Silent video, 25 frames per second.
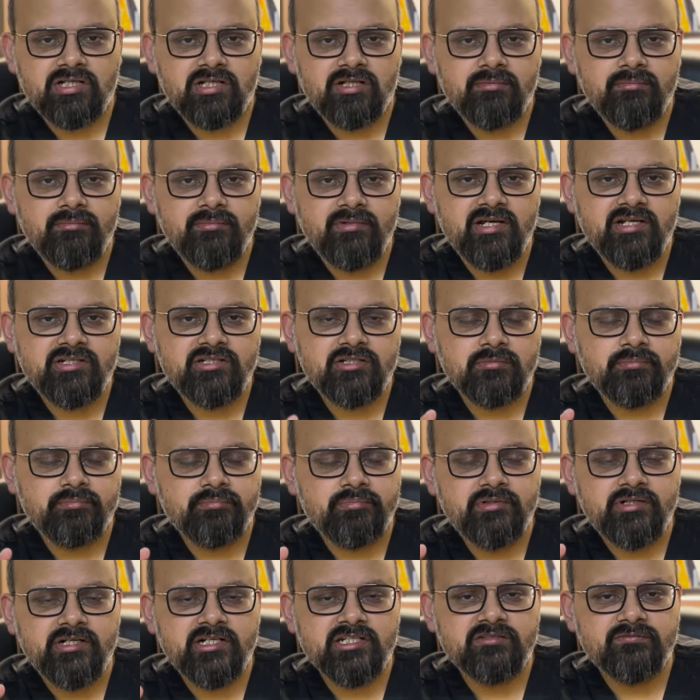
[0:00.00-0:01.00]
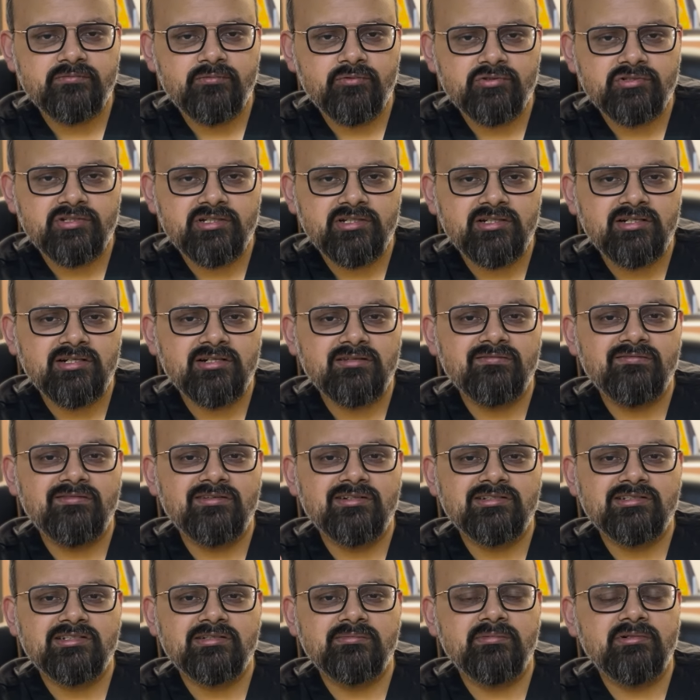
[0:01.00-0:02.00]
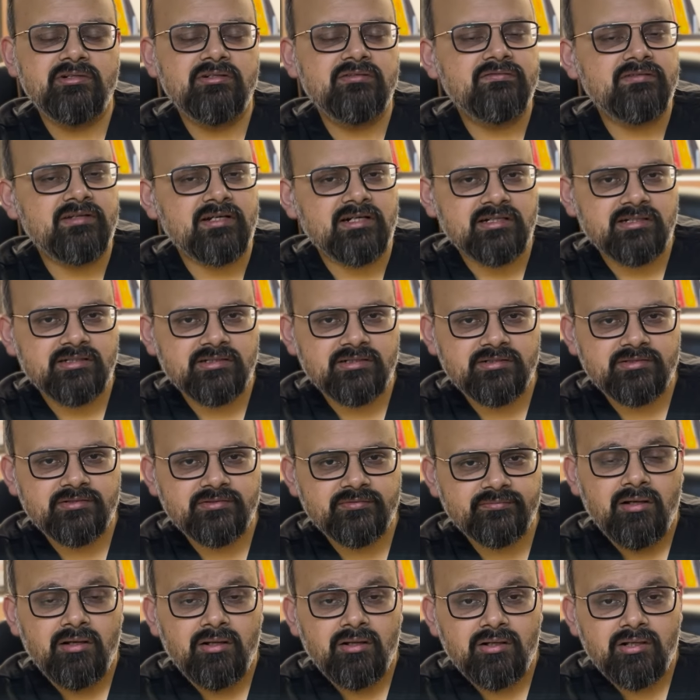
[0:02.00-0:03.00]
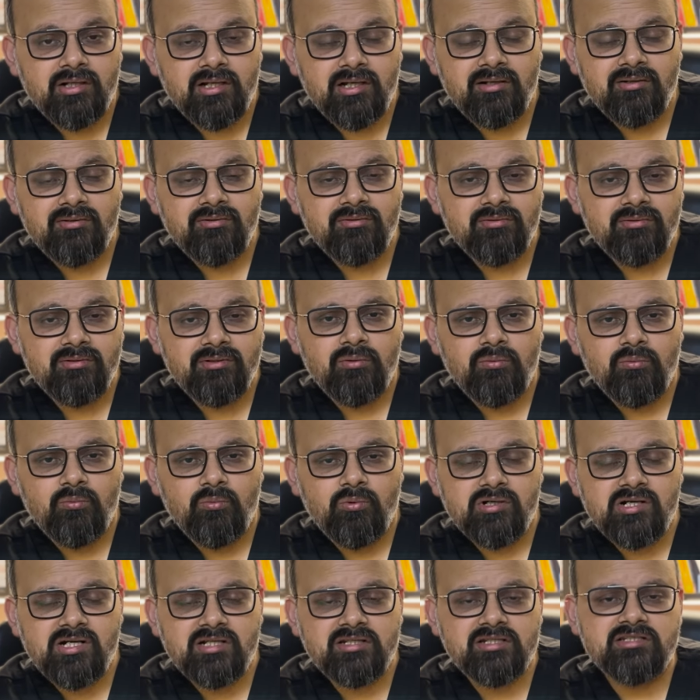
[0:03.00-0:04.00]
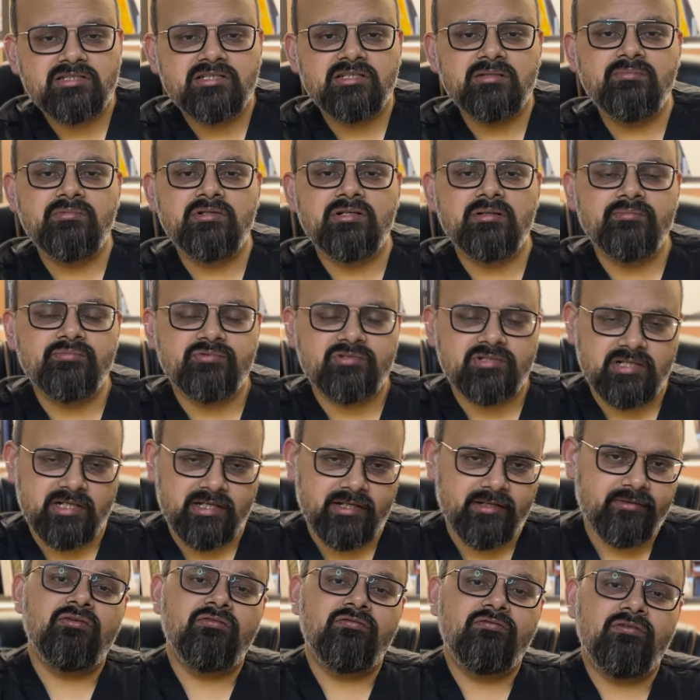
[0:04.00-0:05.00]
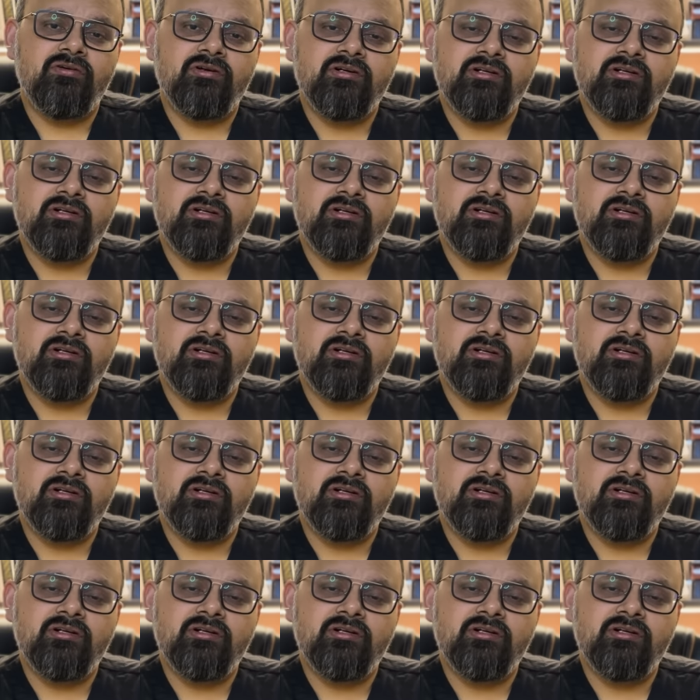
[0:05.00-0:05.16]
the major predisposing reversible factors. Now, what are the symptoms like? For